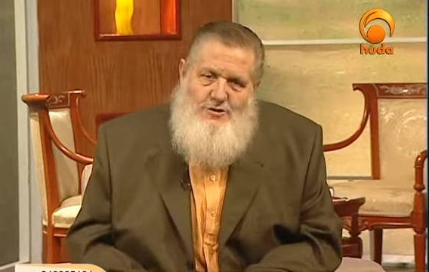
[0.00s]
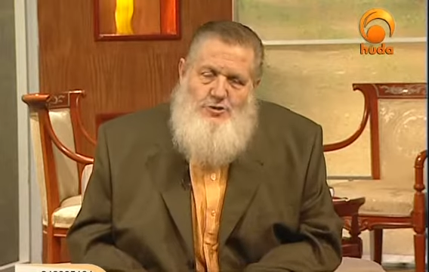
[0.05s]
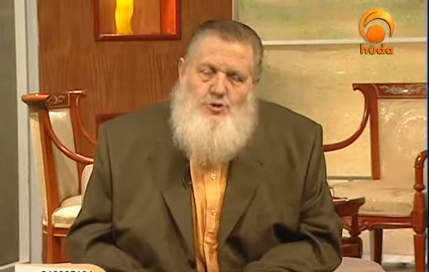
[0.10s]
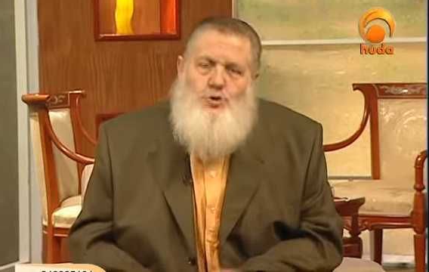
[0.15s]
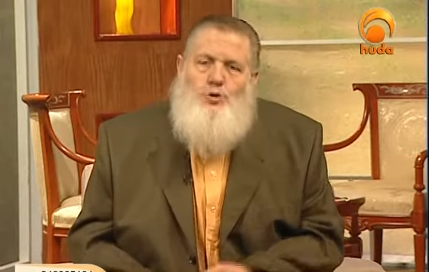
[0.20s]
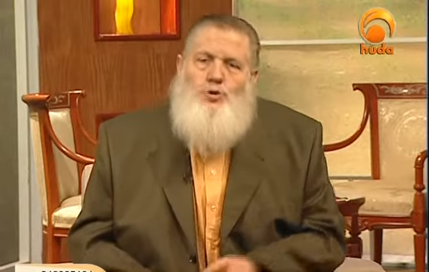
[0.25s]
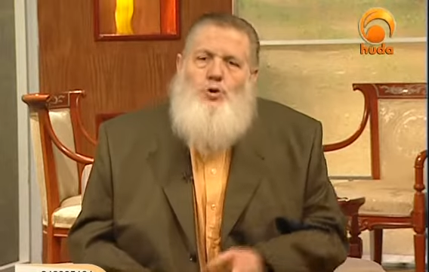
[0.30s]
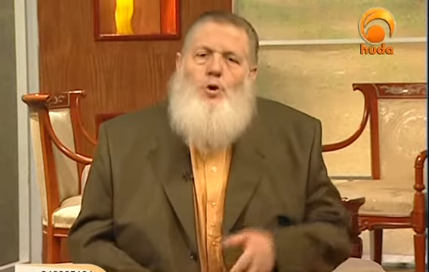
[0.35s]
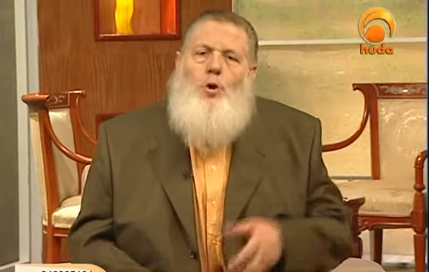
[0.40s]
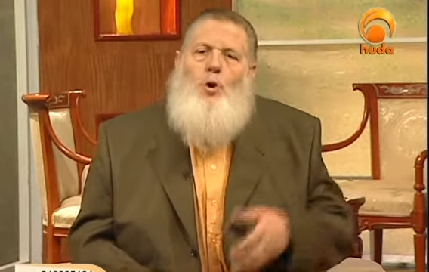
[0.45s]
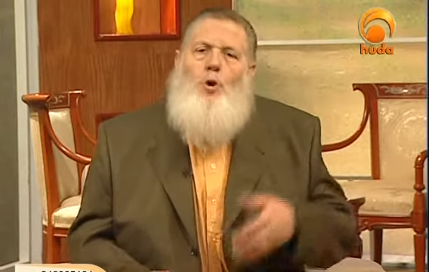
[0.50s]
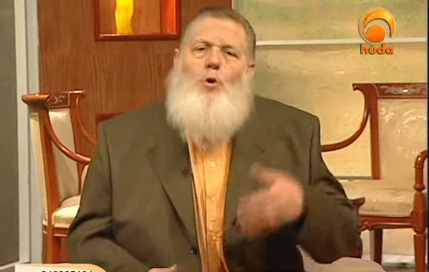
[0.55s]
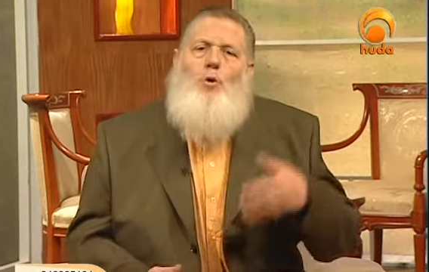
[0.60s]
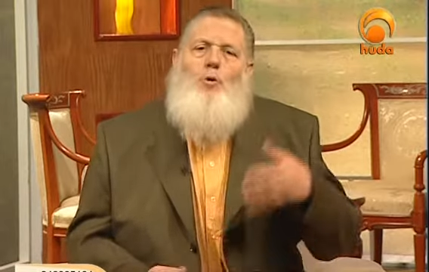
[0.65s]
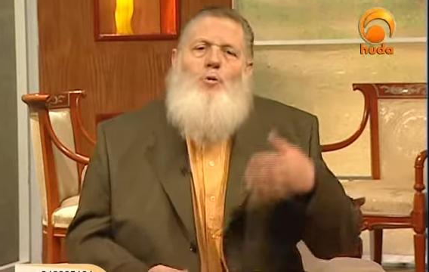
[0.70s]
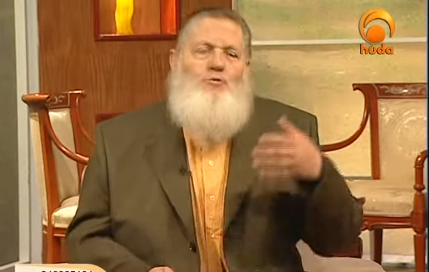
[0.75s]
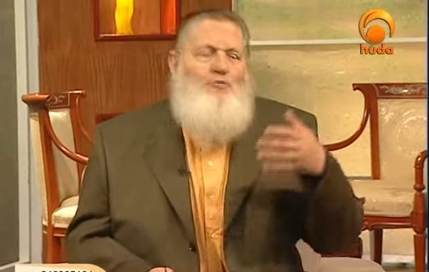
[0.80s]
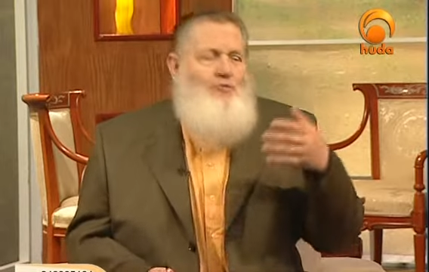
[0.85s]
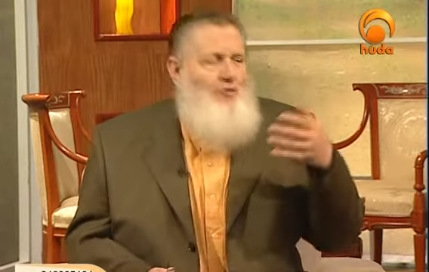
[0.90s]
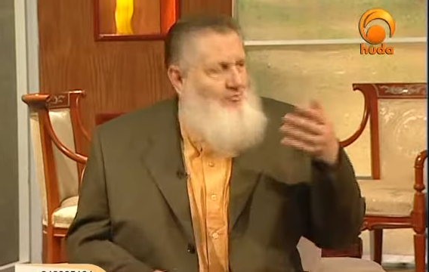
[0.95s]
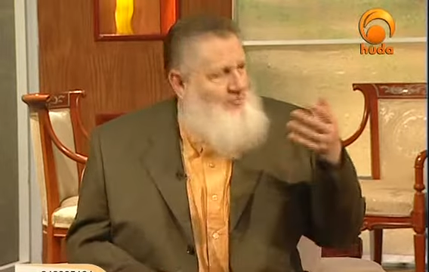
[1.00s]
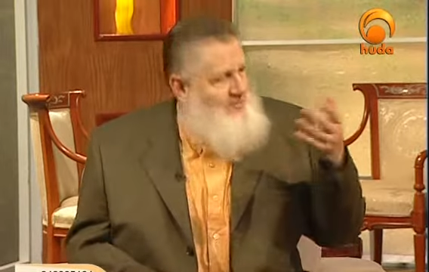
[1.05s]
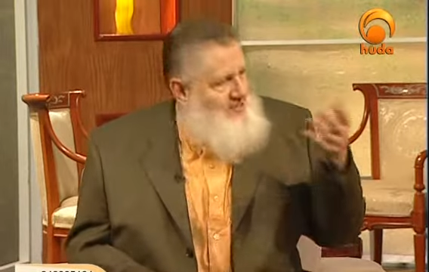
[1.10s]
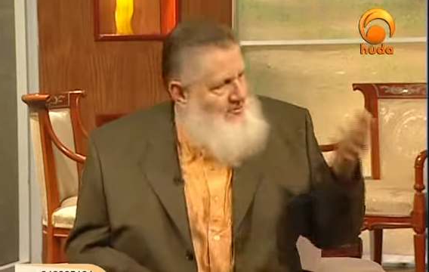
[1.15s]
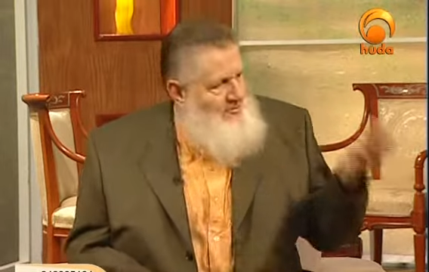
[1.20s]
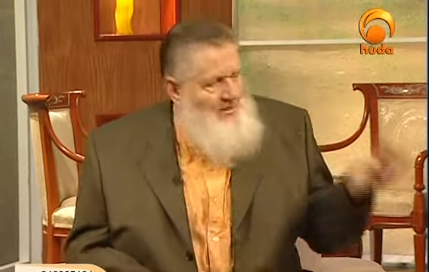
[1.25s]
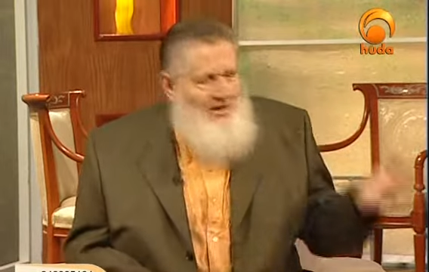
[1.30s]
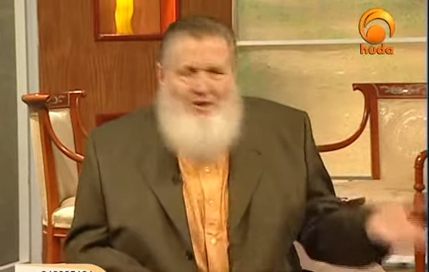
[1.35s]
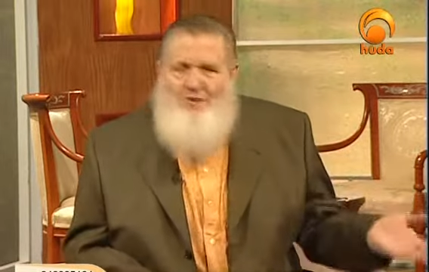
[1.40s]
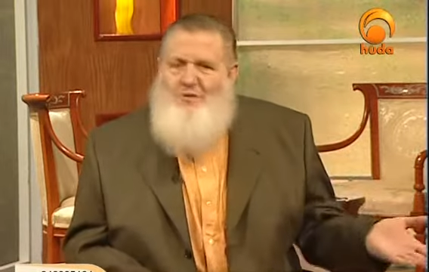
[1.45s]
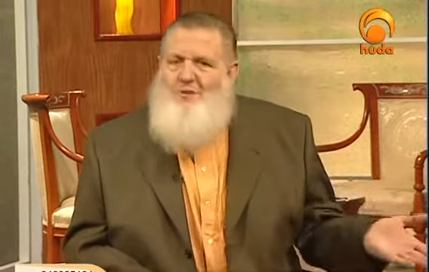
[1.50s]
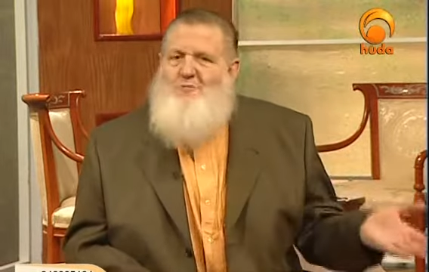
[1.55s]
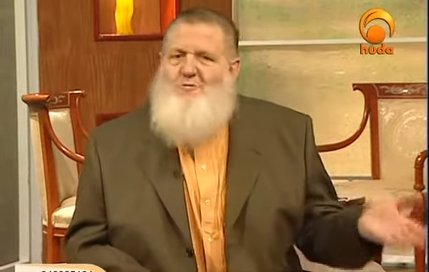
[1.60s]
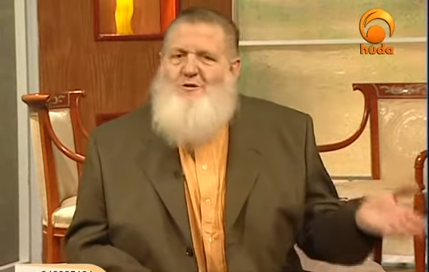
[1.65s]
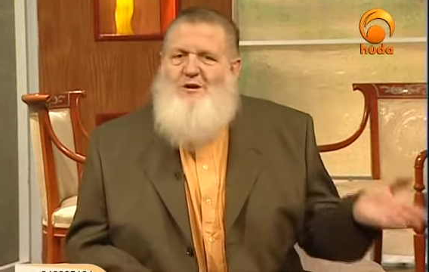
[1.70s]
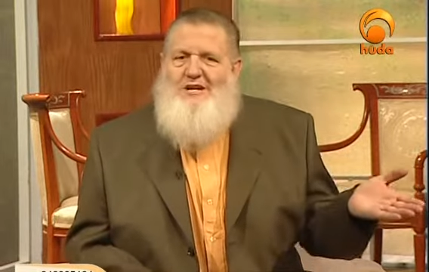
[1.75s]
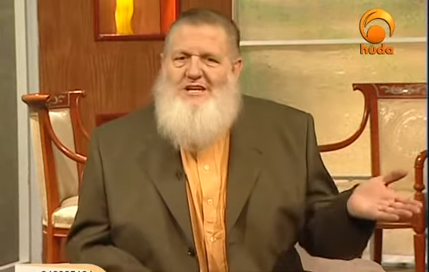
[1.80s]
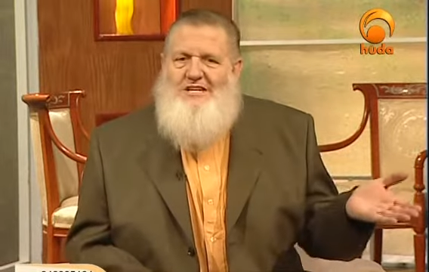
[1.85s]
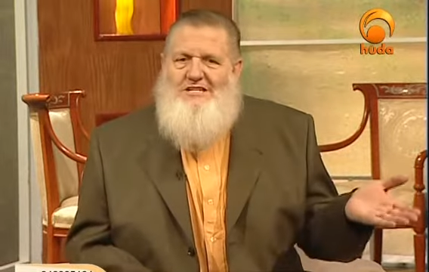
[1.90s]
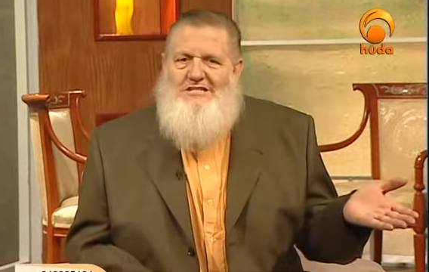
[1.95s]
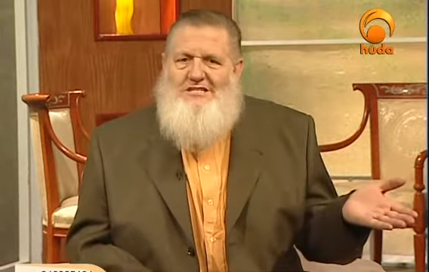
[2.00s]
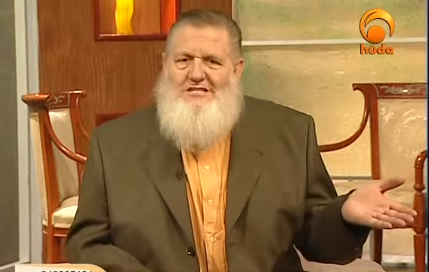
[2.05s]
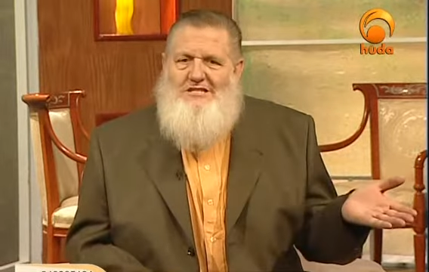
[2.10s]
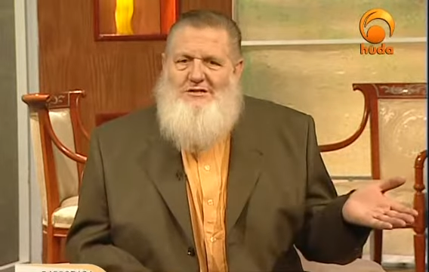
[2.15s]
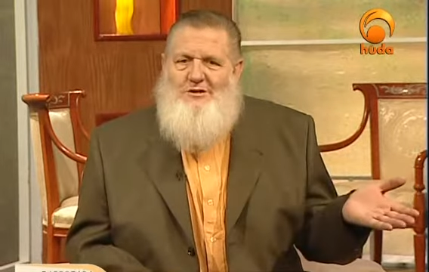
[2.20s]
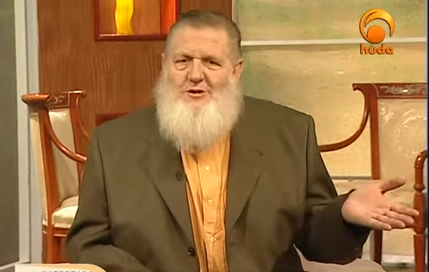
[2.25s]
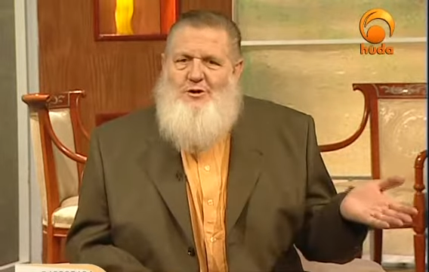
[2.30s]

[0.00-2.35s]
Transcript: to go from some other religion,